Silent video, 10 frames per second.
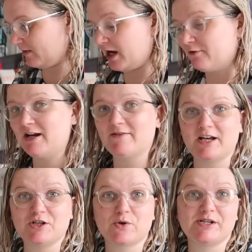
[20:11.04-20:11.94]
and I really,
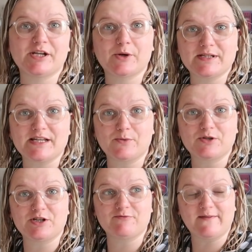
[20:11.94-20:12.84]
really enjoyed it and I always said I
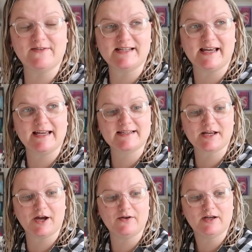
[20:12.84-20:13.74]
wanted to revisit it.
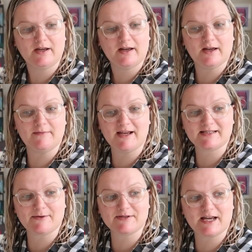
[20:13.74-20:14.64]
So um,
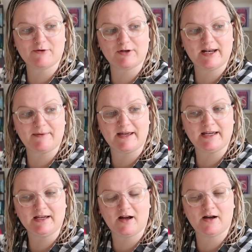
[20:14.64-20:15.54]
as that was there on
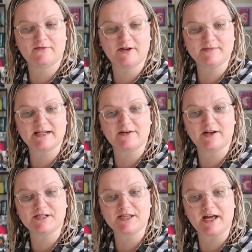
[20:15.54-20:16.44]
Libby, I've um,
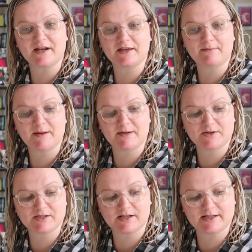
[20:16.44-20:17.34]
downloaded that and I think maybe
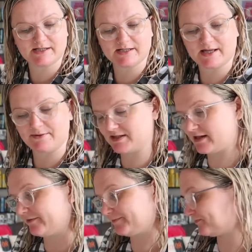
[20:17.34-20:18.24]
I'll start listening to that
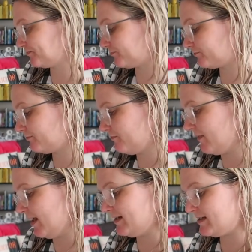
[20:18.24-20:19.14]
once I've
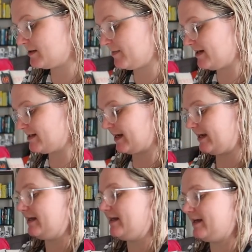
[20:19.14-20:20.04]
listened to
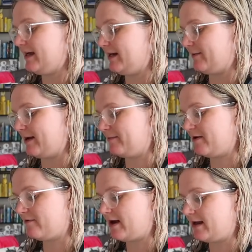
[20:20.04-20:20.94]
Binti. Anyway, I
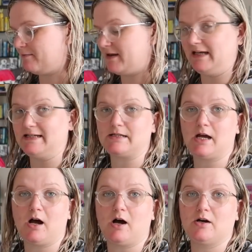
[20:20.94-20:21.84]
better write in Minnie's
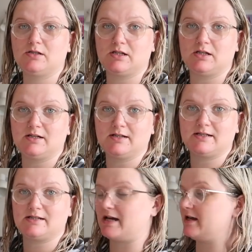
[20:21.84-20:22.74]
card
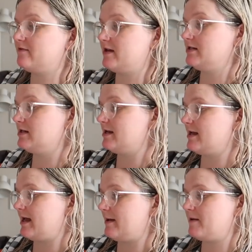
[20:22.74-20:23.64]
to David.
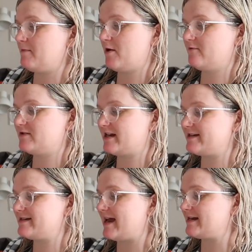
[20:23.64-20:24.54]
Happy birthday,
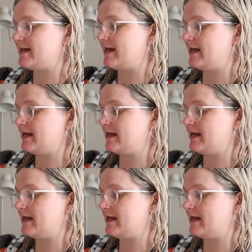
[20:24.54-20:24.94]
Daddy.